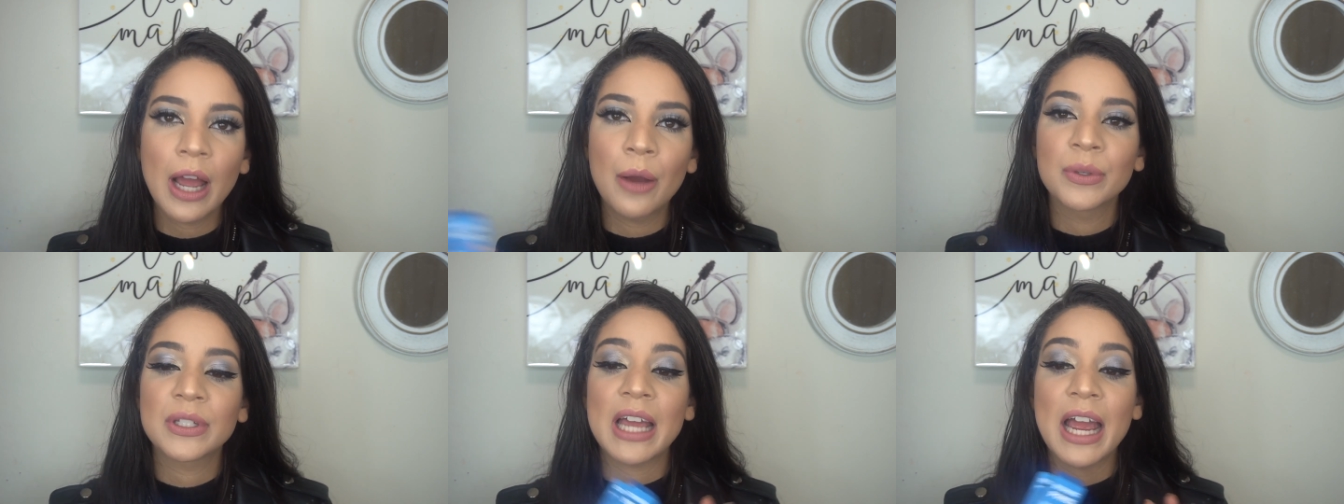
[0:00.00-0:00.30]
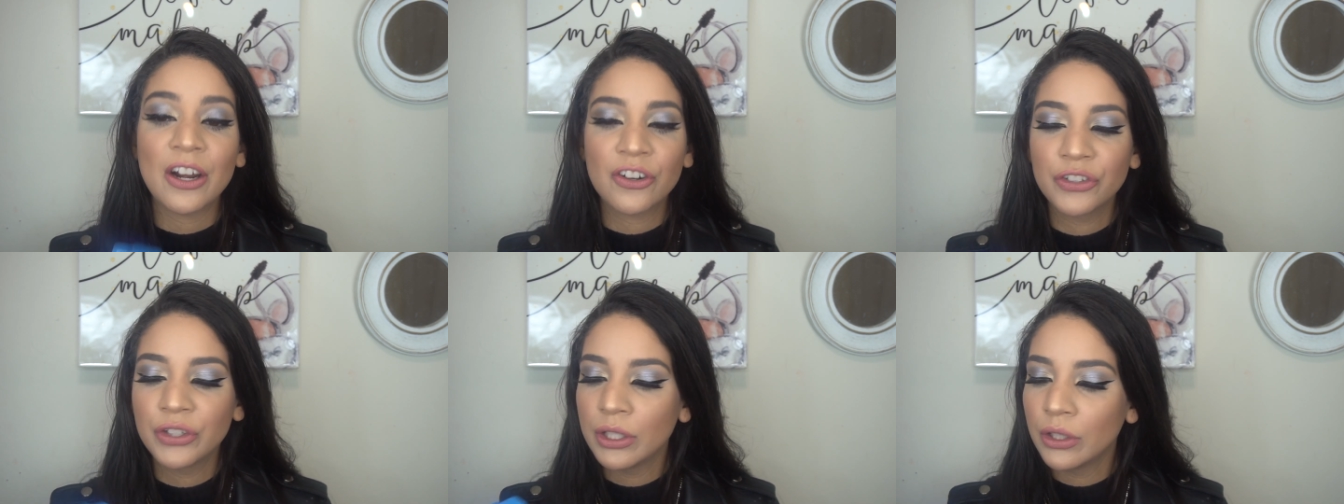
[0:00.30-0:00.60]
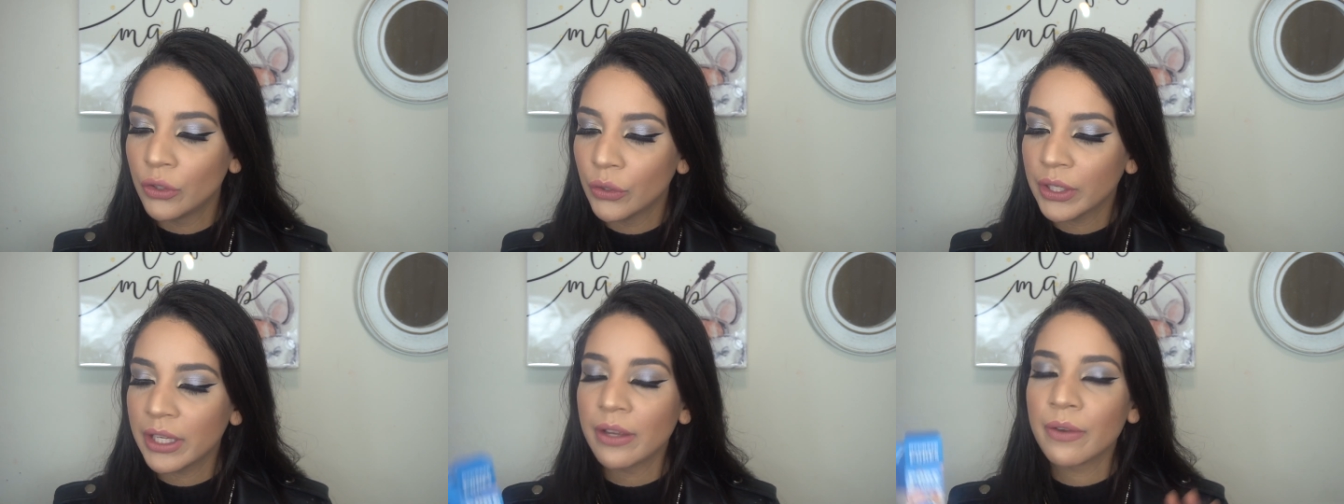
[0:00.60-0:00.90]
I was actually
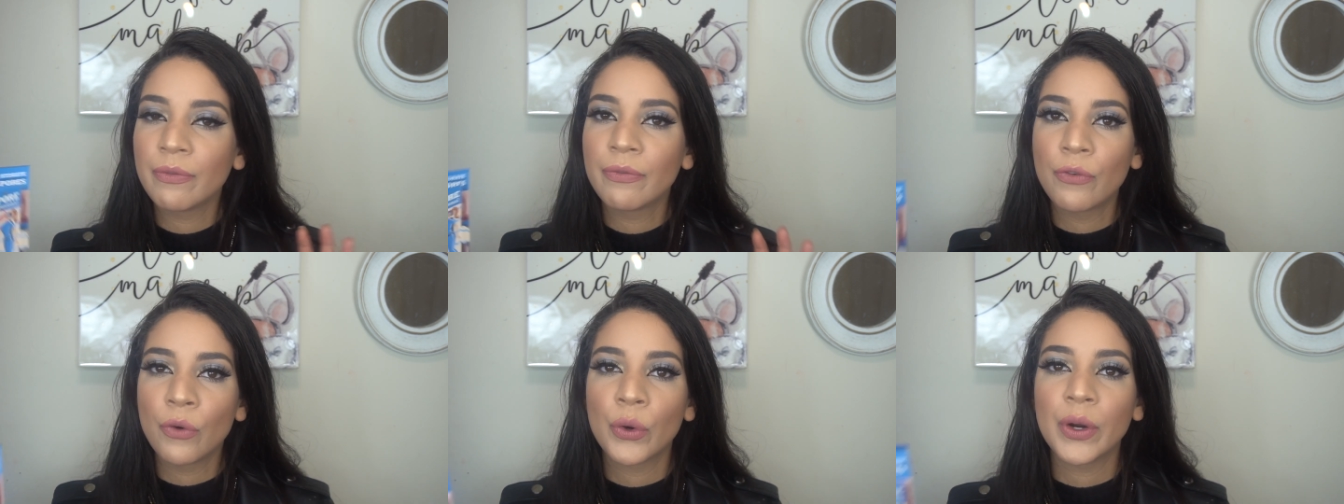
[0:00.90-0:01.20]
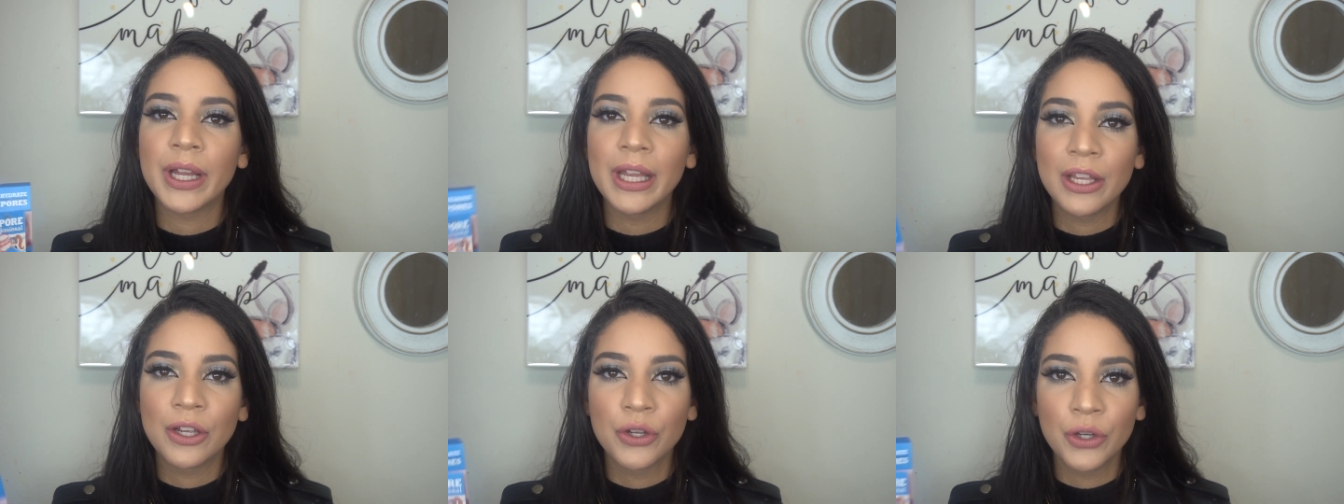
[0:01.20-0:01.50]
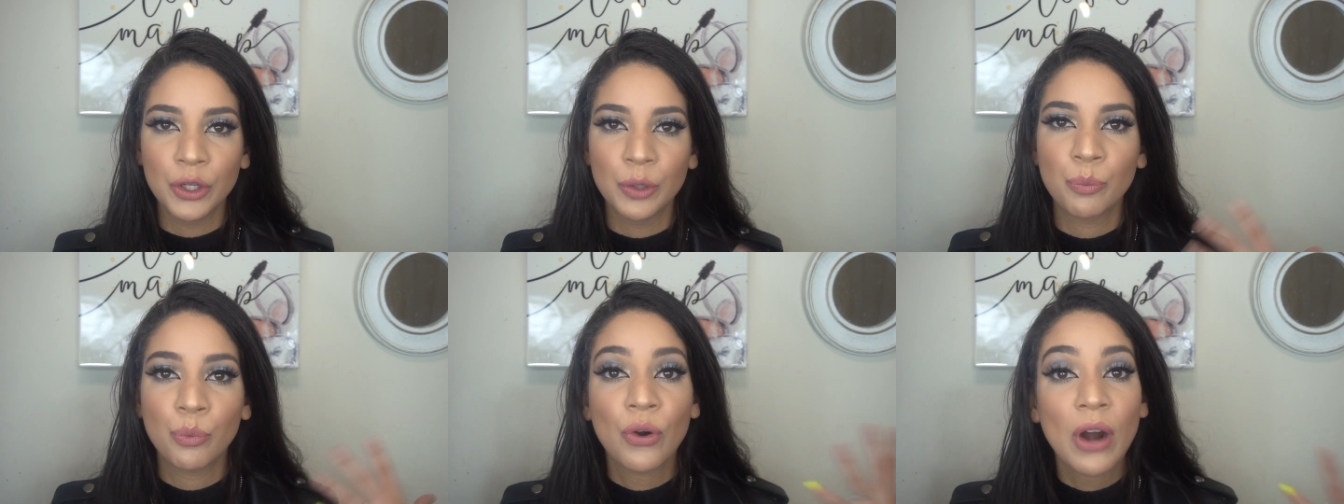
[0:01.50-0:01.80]
looking for a
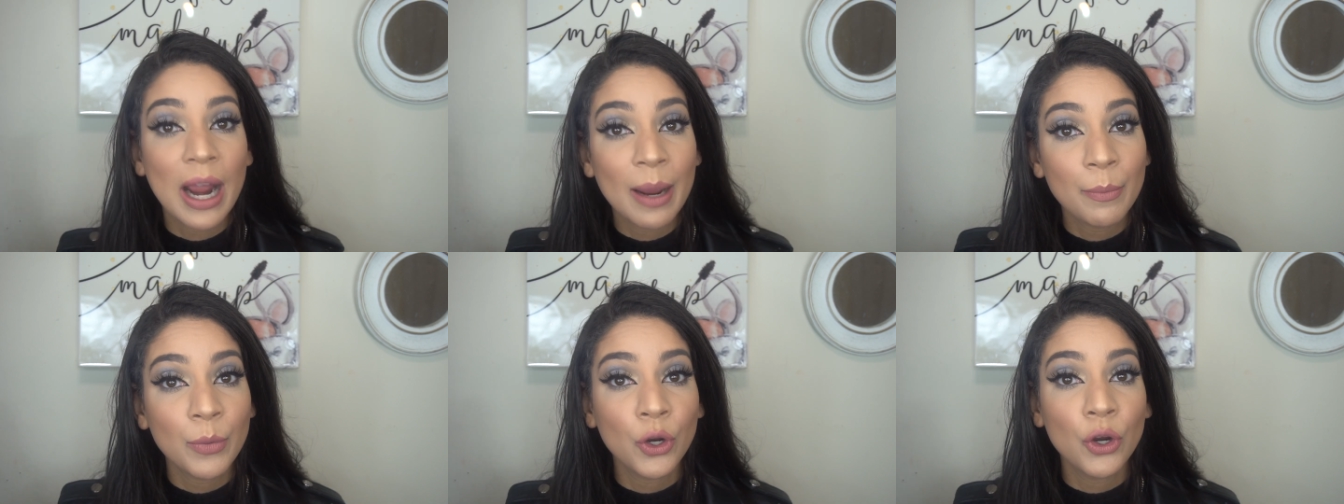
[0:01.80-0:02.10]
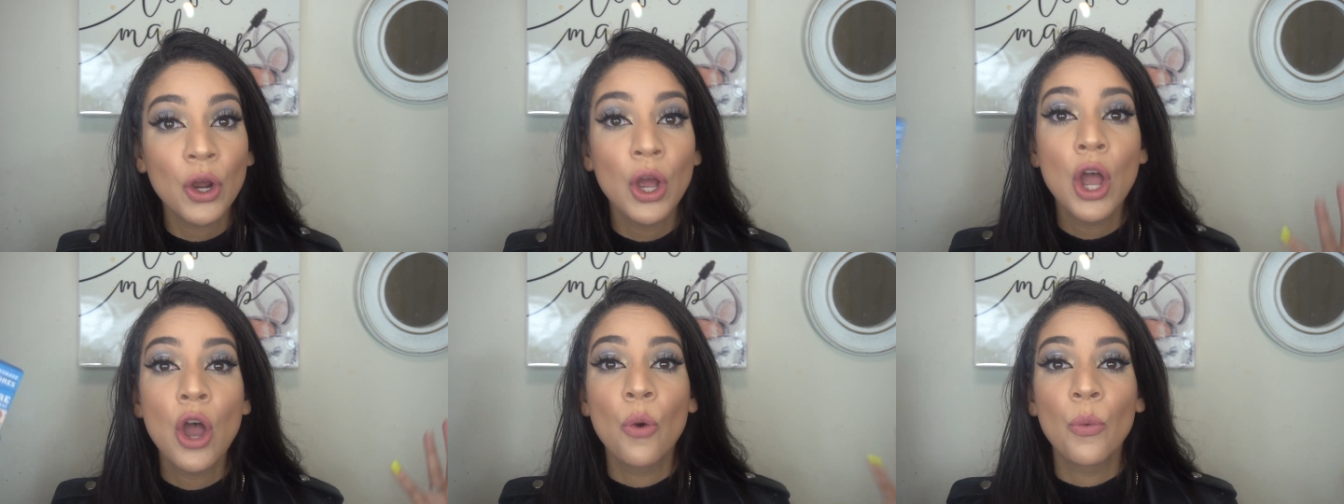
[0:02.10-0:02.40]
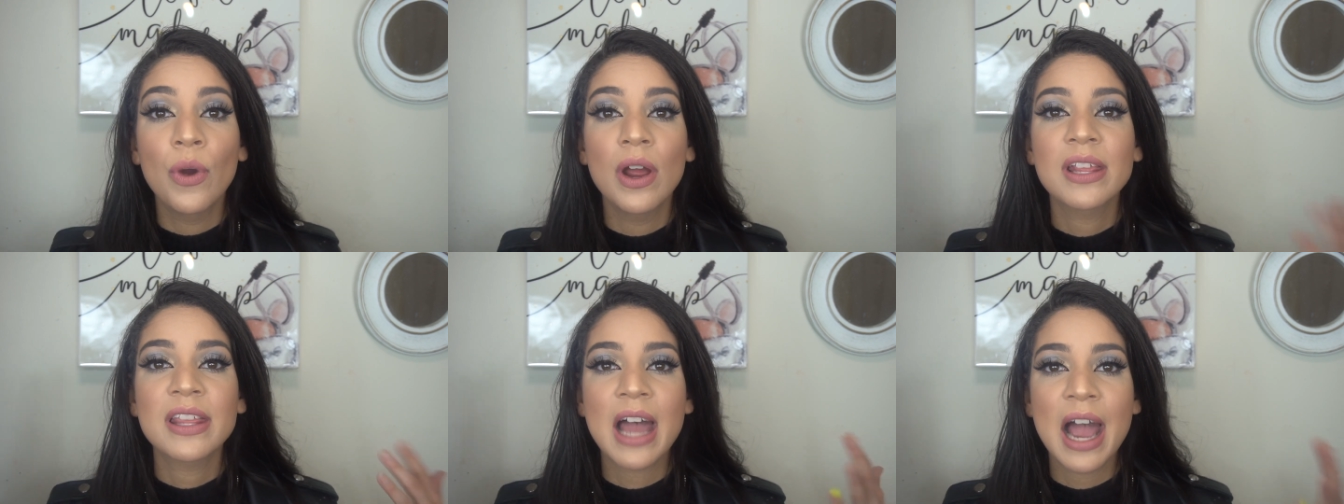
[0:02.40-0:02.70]
good primer
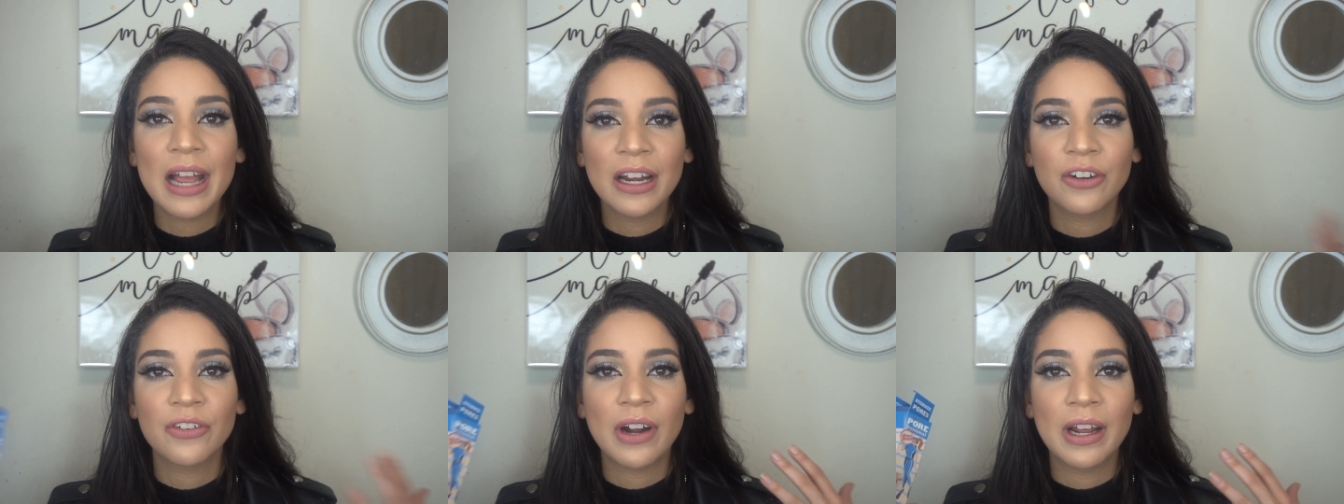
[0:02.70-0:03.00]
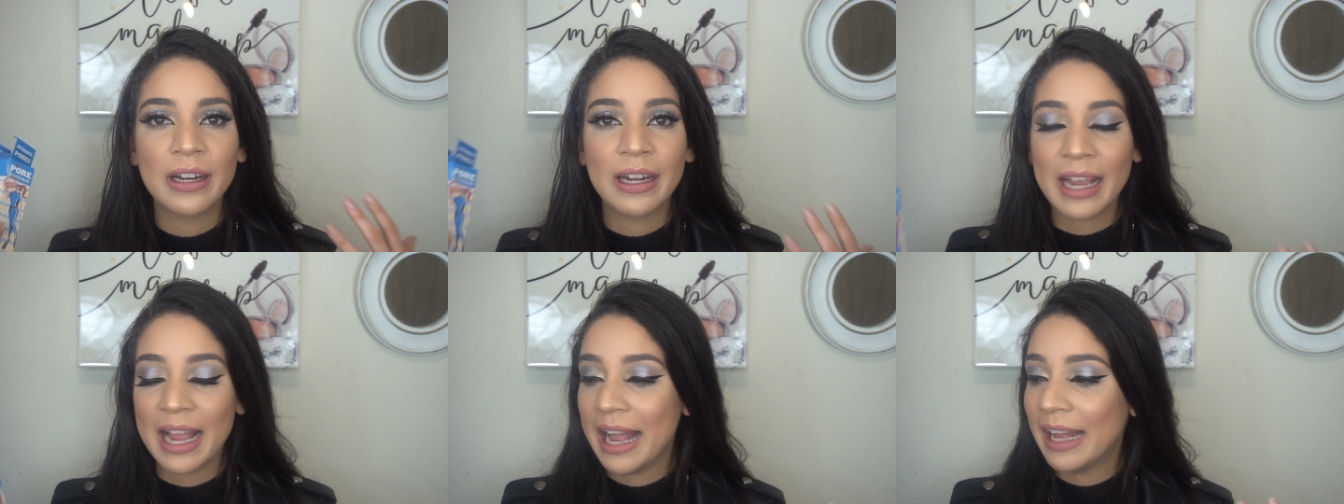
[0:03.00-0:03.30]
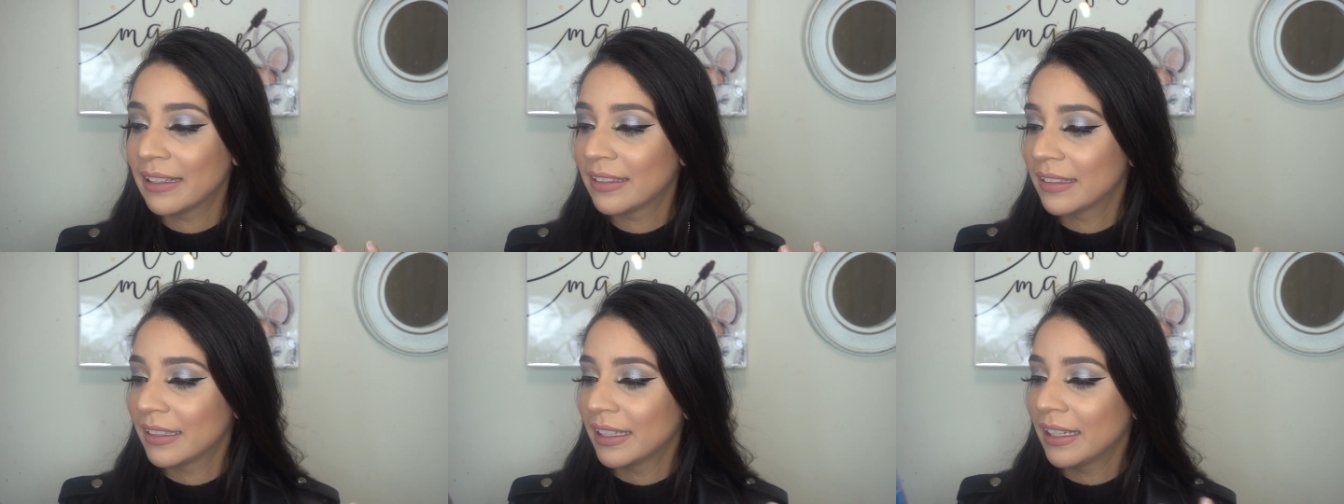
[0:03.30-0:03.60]
with hyaluronic
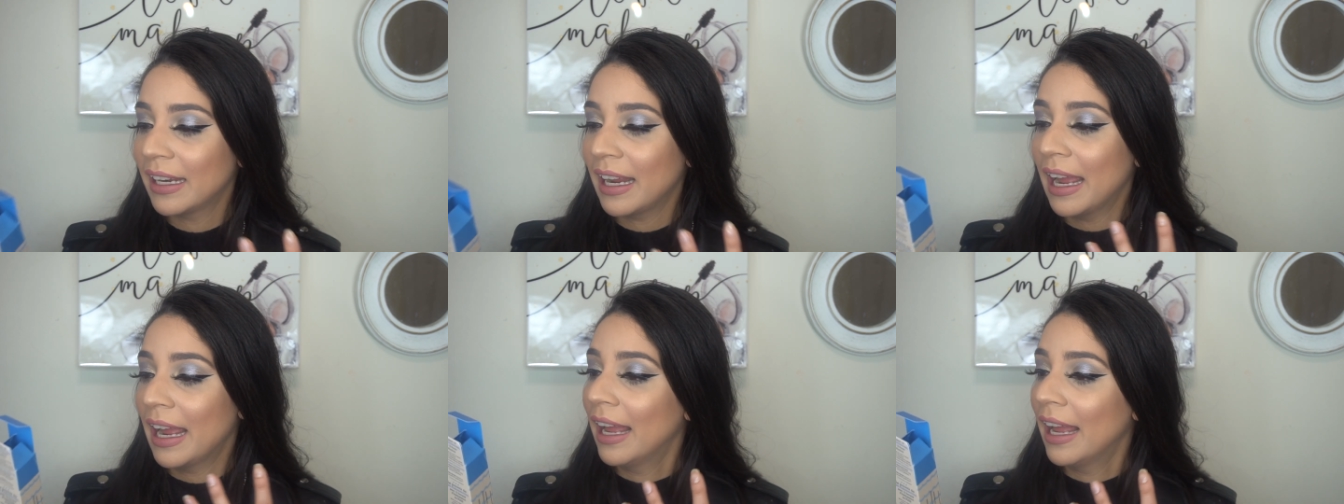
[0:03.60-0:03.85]
acid,